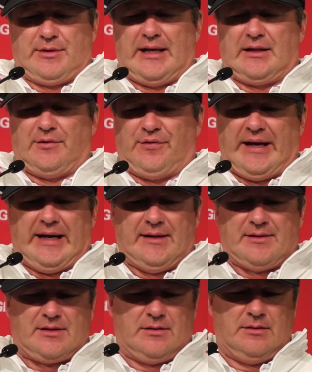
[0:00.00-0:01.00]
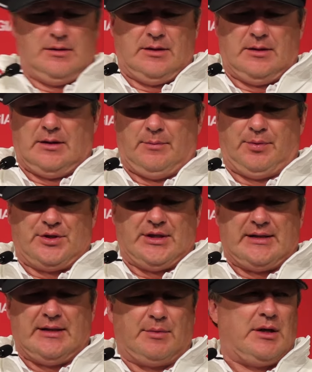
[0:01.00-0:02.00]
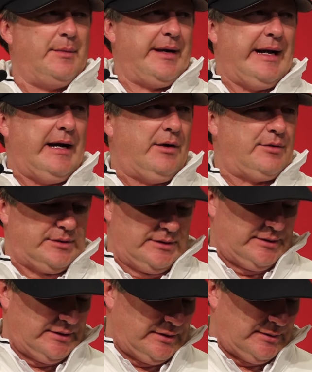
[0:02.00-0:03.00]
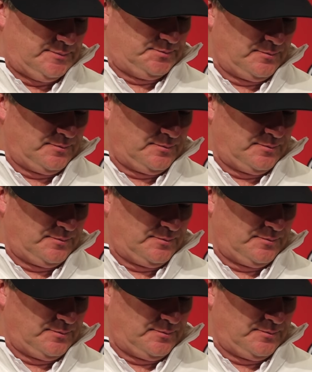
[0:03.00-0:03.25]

thank the fans. I appreciate them coming out, and